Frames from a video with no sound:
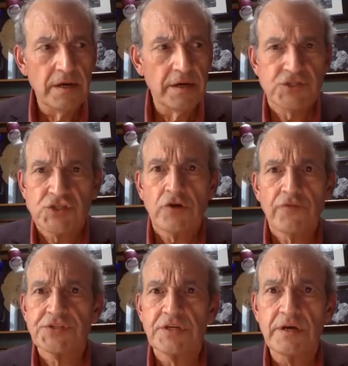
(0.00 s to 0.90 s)

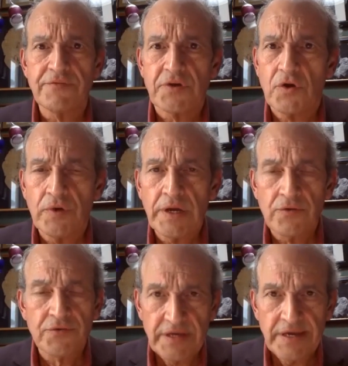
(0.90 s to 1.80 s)
service of the Queen or
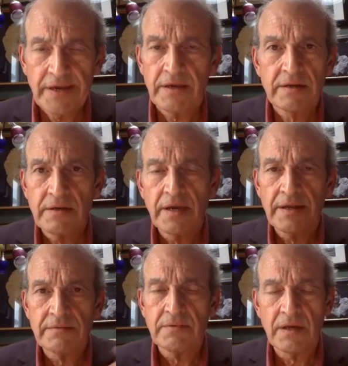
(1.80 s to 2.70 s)
the King
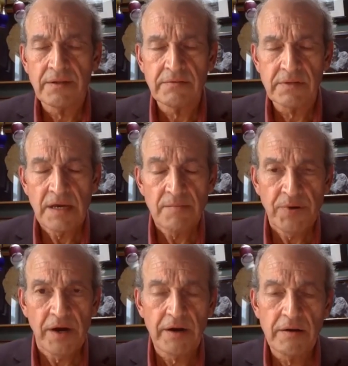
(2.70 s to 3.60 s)
and the
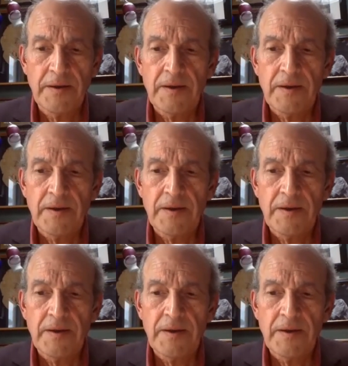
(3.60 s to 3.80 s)
empire,